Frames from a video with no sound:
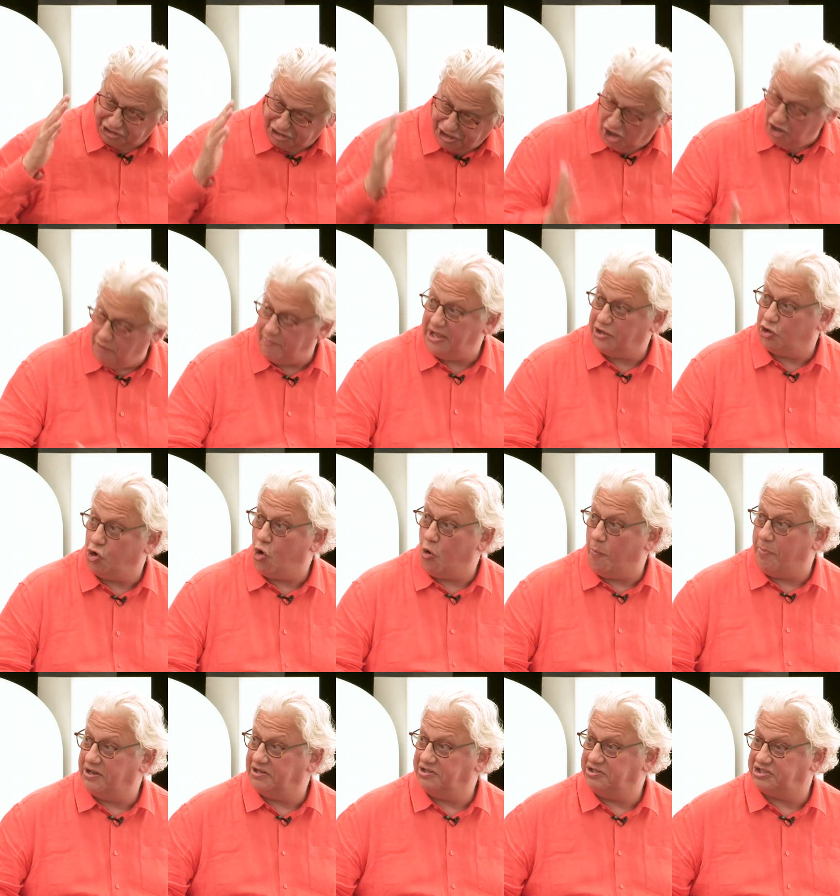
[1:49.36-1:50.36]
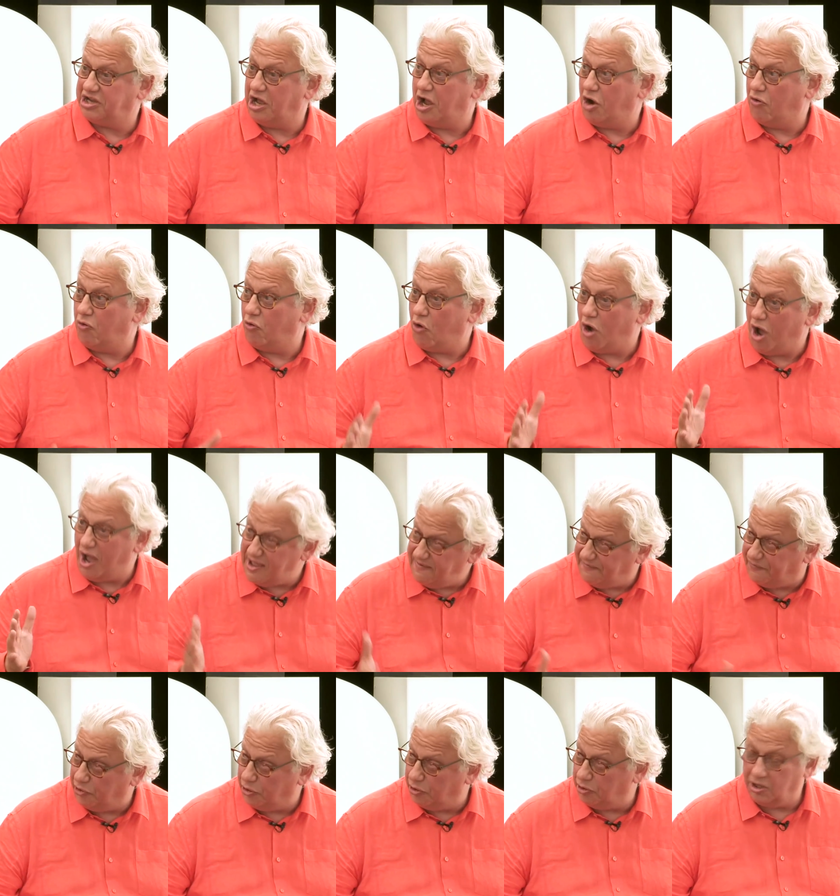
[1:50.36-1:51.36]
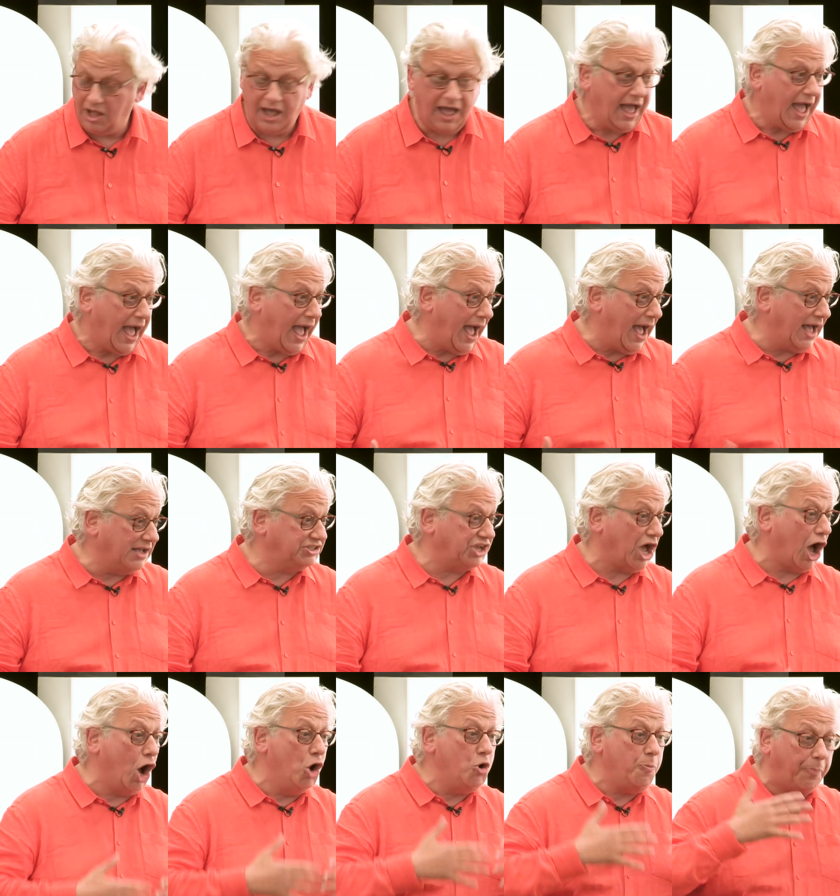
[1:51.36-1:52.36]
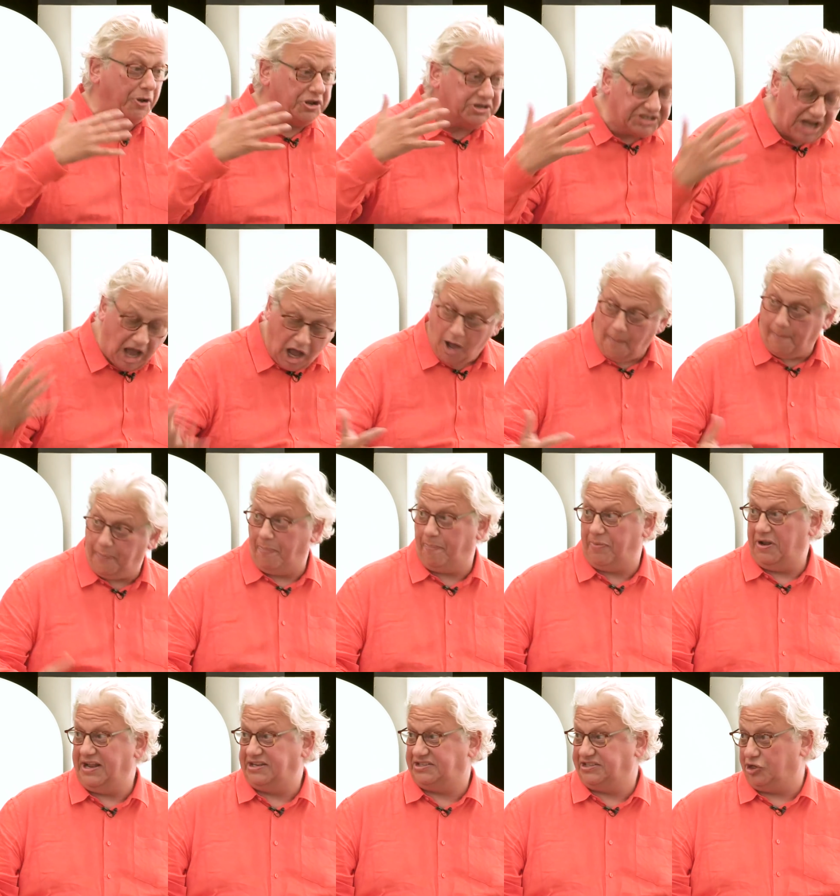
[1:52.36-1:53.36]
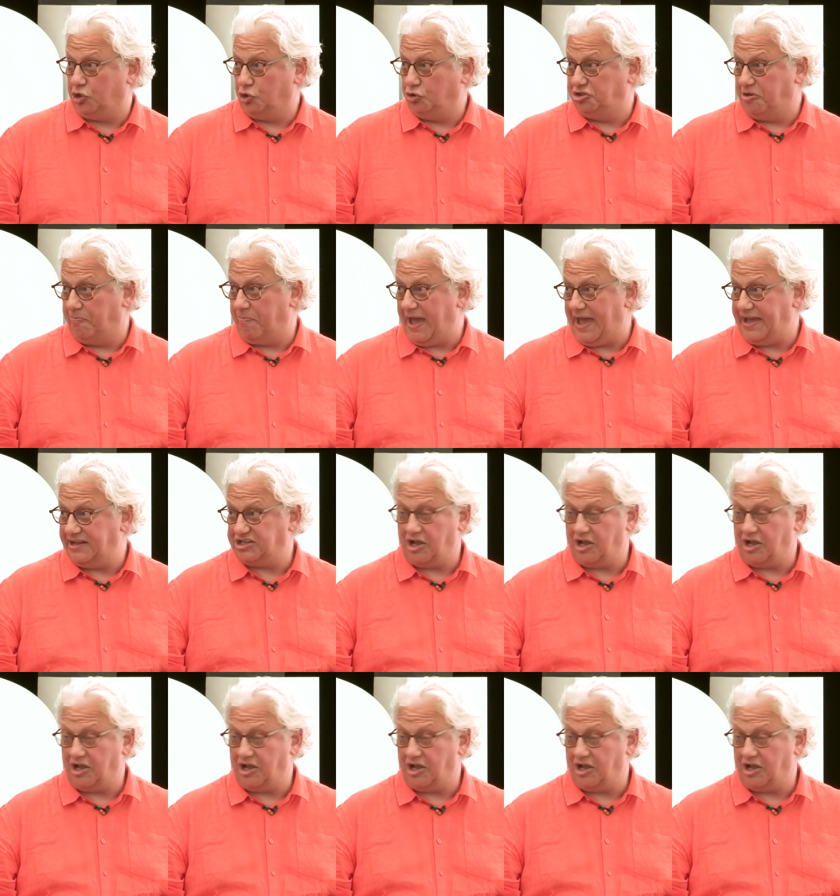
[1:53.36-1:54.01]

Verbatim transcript: Jeremy Corbyn's arrival has opened up political debate